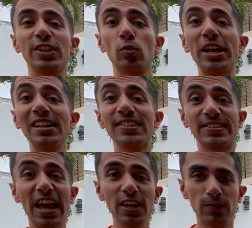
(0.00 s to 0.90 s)
will
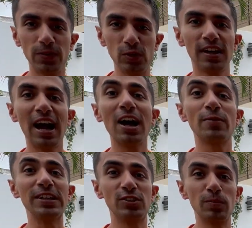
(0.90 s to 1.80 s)
save you
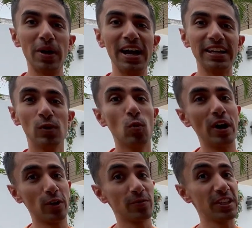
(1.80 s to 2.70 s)
having to buy one
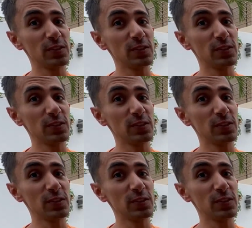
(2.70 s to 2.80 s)
of these